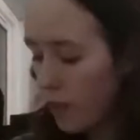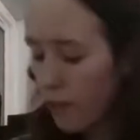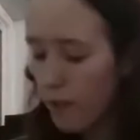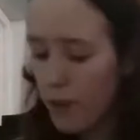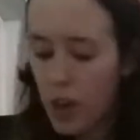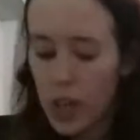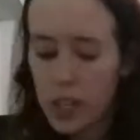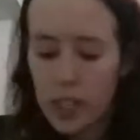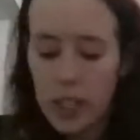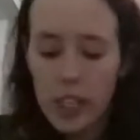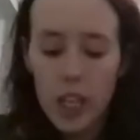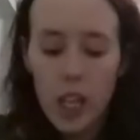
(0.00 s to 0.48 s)

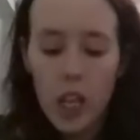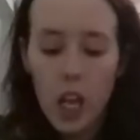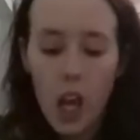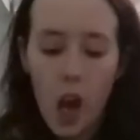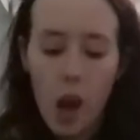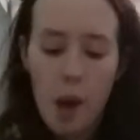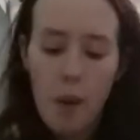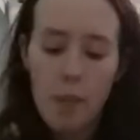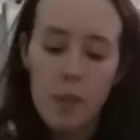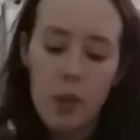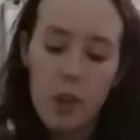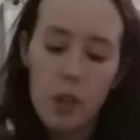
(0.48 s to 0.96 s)
First thing
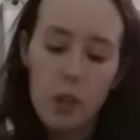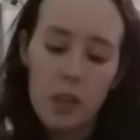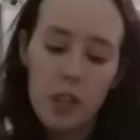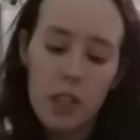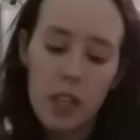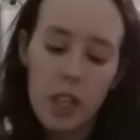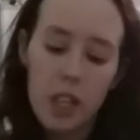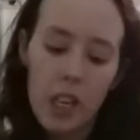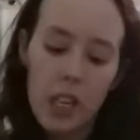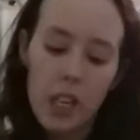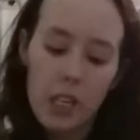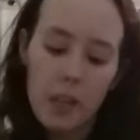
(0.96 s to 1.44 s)
I'm
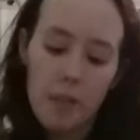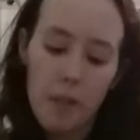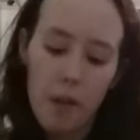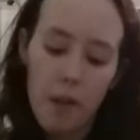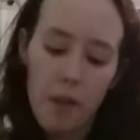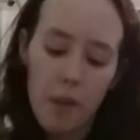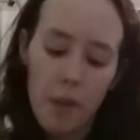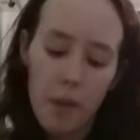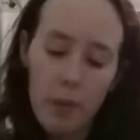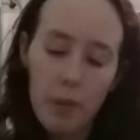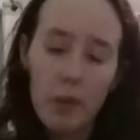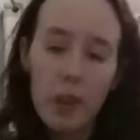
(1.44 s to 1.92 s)
using is my
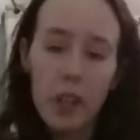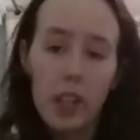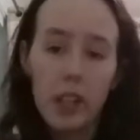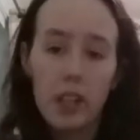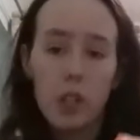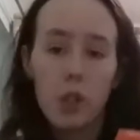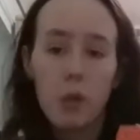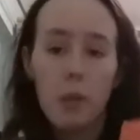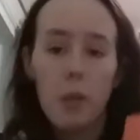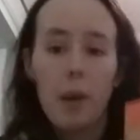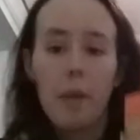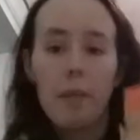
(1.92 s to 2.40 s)
Rimmel
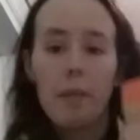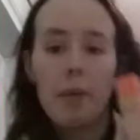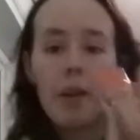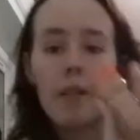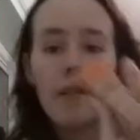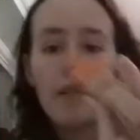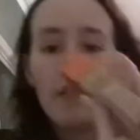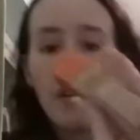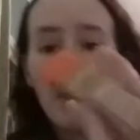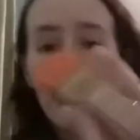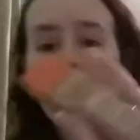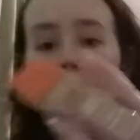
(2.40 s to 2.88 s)
London Wake Me
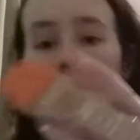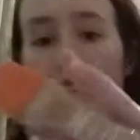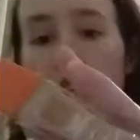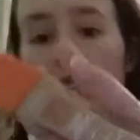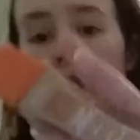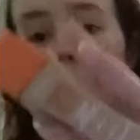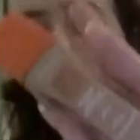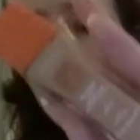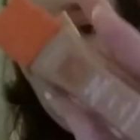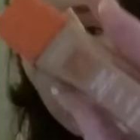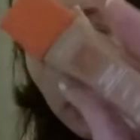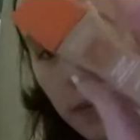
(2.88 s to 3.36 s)
Up
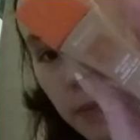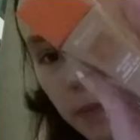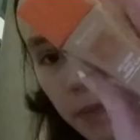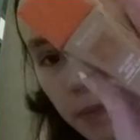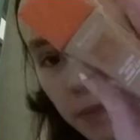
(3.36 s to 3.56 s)
foundation.